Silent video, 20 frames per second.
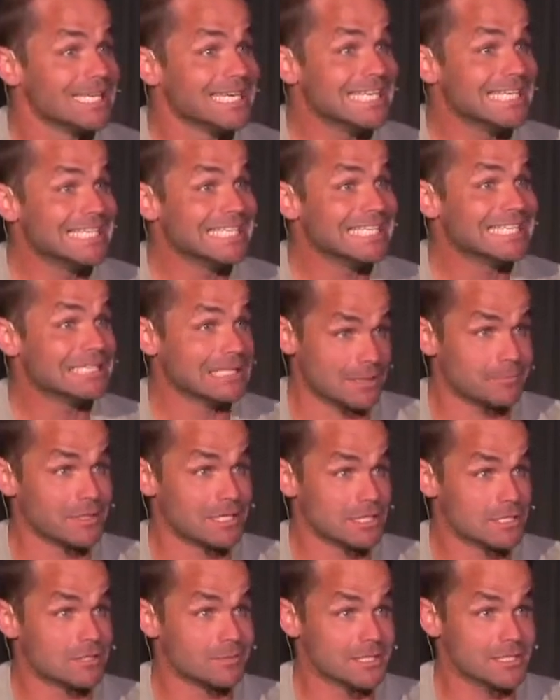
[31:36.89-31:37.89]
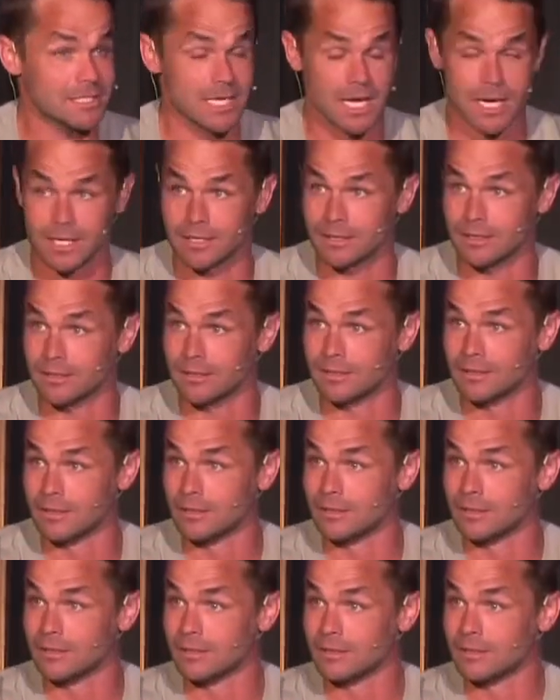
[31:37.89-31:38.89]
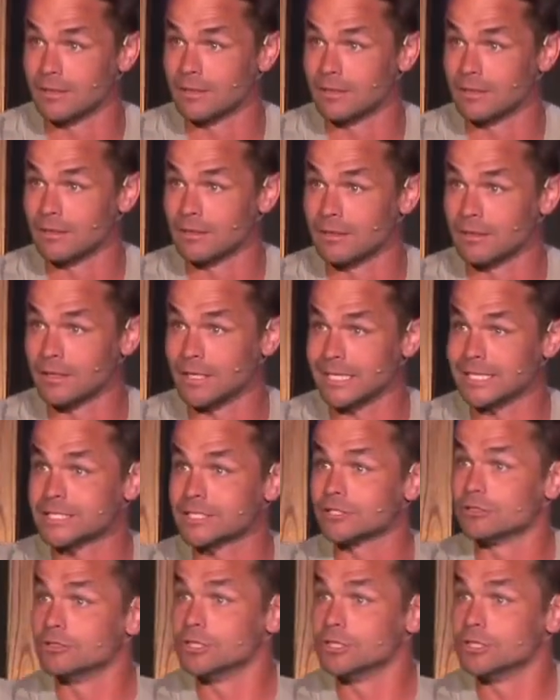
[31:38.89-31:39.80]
he, that means the Messiah. It's